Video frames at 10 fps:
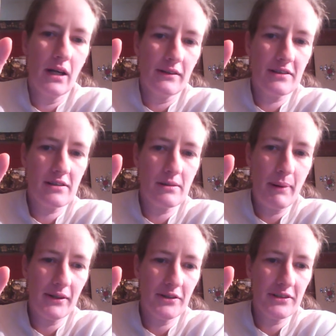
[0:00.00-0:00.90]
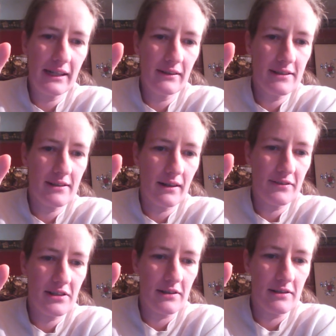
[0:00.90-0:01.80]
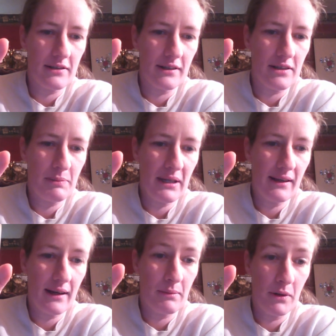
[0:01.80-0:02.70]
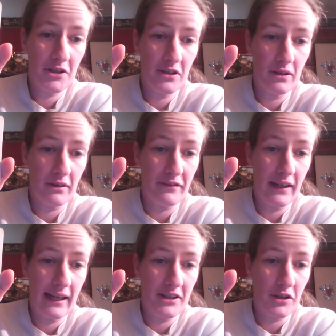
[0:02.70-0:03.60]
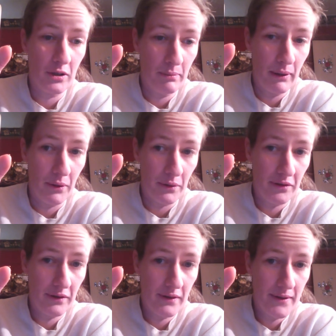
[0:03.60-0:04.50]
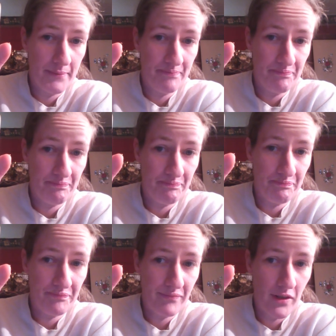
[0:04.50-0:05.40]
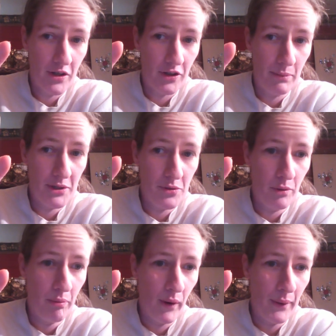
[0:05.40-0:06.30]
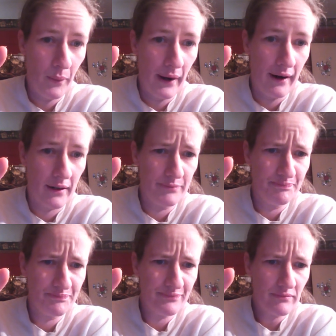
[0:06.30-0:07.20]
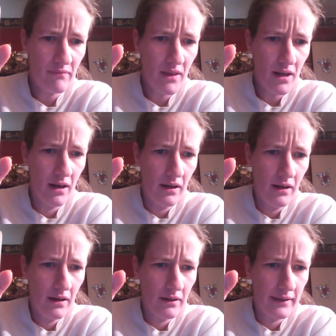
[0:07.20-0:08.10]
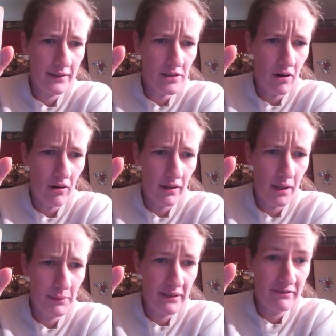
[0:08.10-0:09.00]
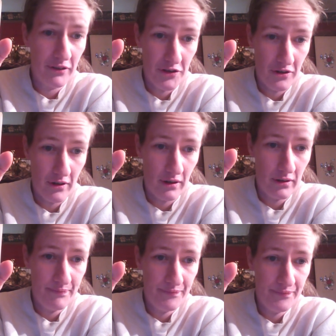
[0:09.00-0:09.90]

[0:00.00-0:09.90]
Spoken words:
This is about your daily set of sustenance, be that emotional or financial or both. You're coming to a point where things are coming in full circle.